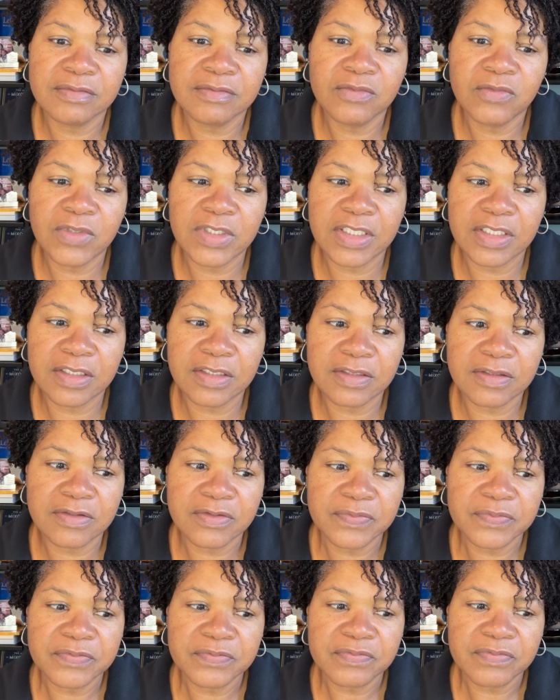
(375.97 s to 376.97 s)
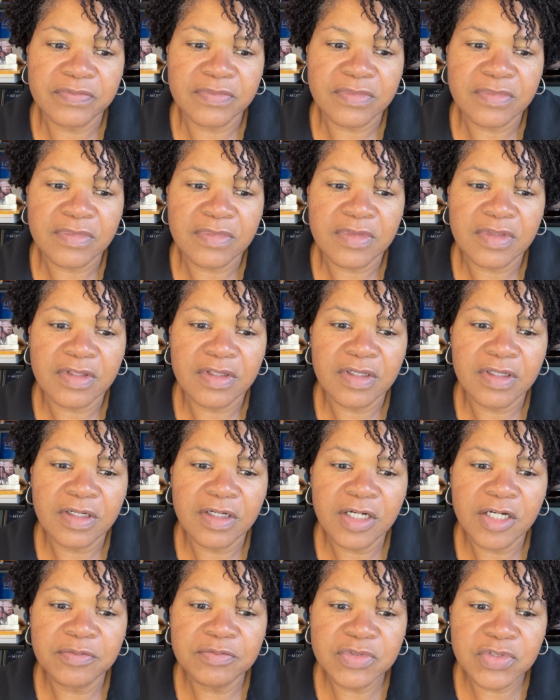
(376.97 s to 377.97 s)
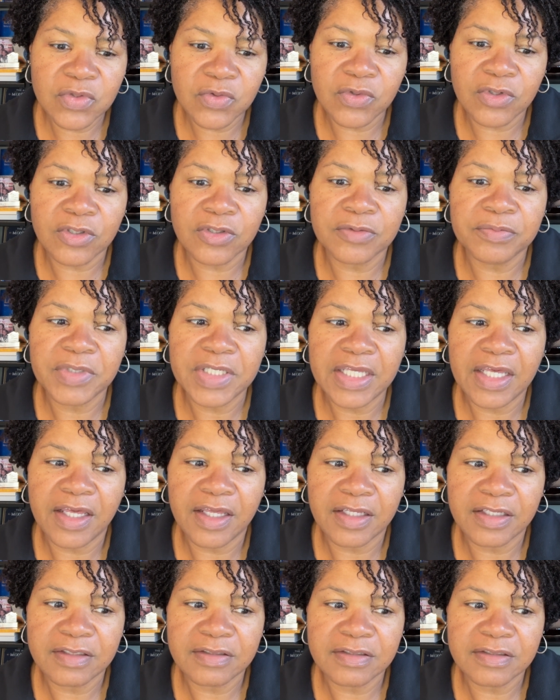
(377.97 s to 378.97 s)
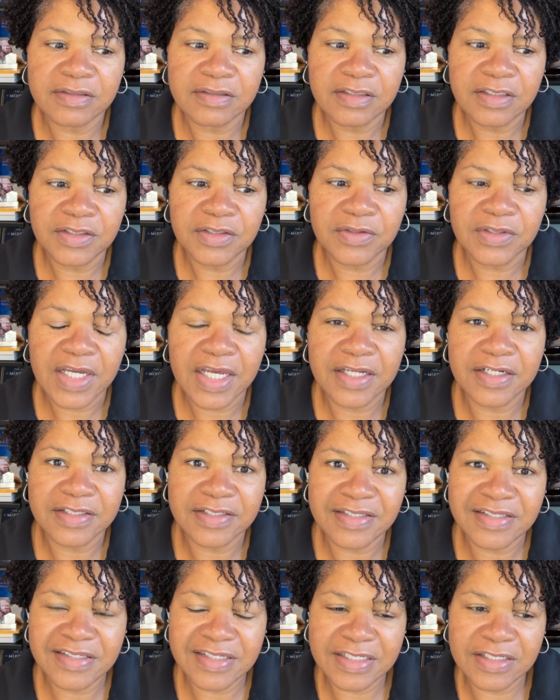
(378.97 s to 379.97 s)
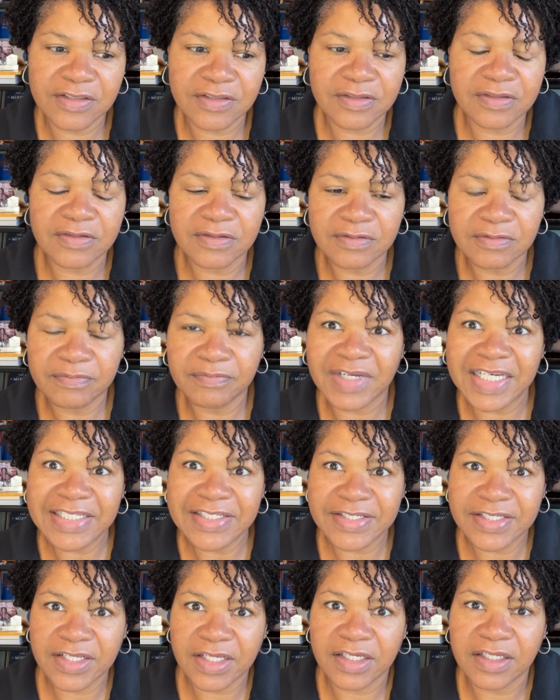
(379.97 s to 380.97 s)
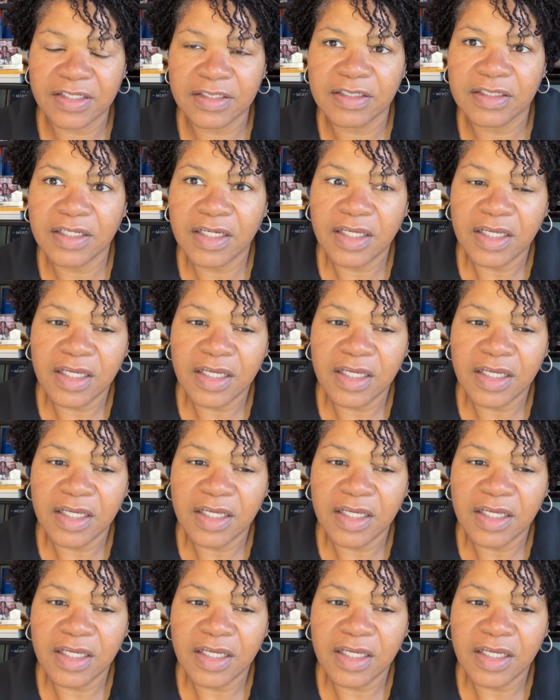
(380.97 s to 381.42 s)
will absorb and, kind of seal my skin.